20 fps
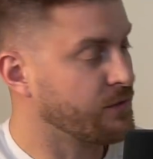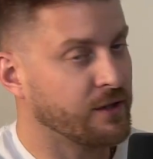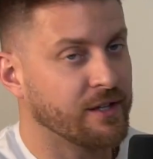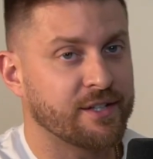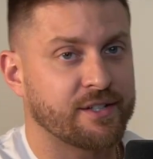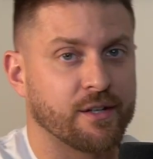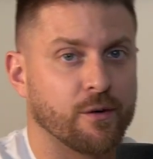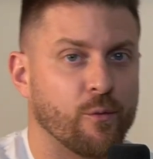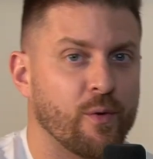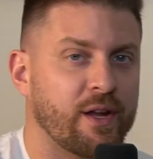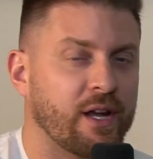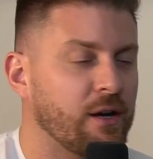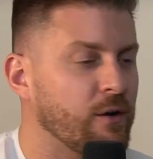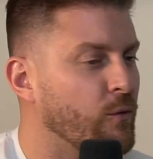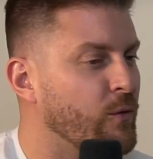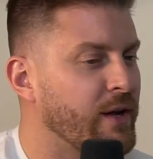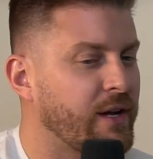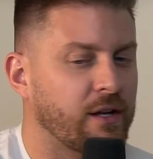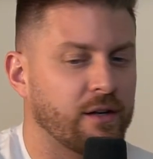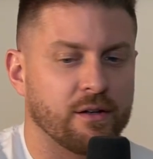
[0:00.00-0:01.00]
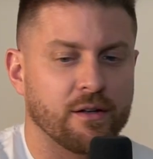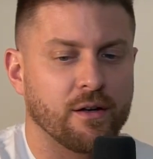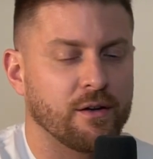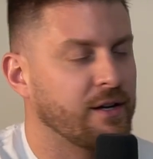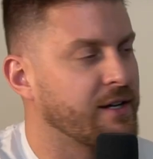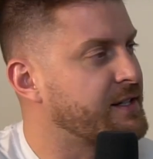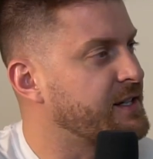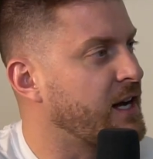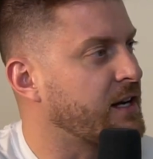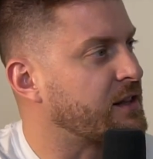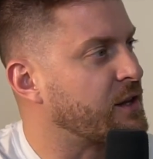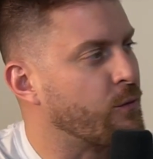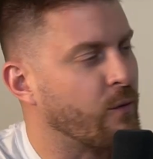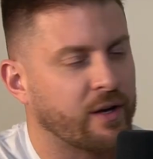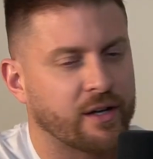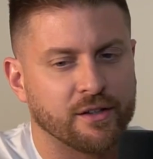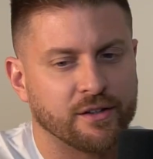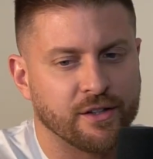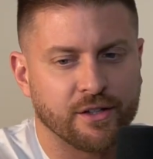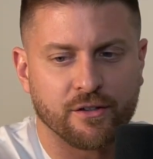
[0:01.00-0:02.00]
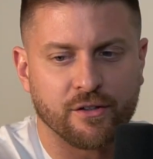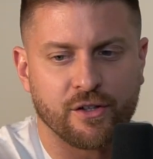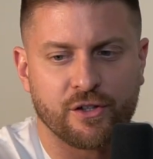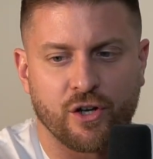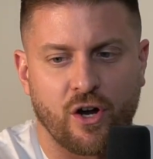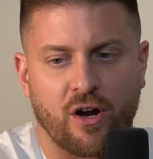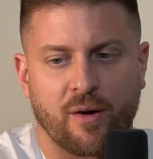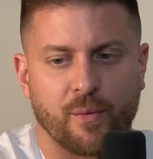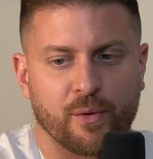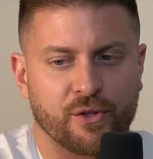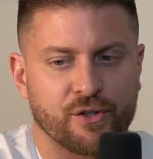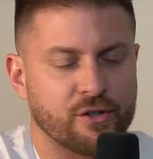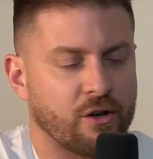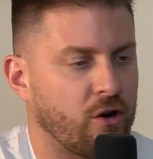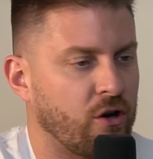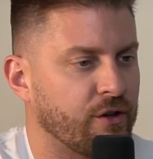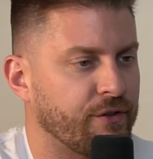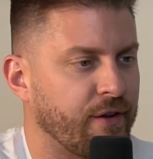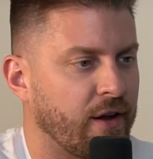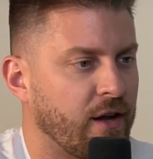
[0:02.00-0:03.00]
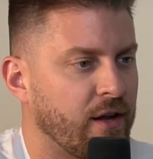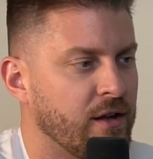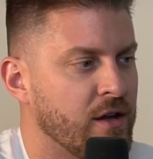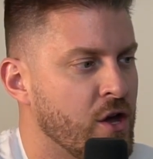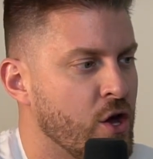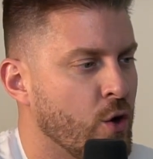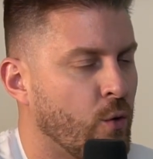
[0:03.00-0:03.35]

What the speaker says: Listen, we can exactly. We can literally talk about this all day.